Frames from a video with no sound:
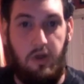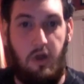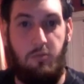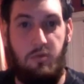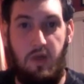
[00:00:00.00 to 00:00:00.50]

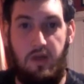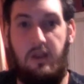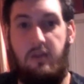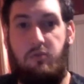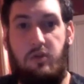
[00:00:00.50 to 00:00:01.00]
I'll be back
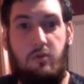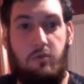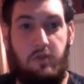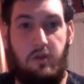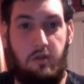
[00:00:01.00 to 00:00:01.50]
next week
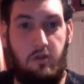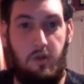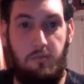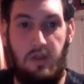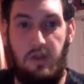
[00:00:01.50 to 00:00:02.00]
with another
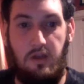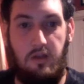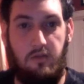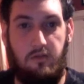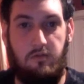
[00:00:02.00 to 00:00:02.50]
update
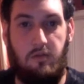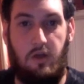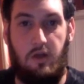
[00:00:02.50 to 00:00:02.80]
and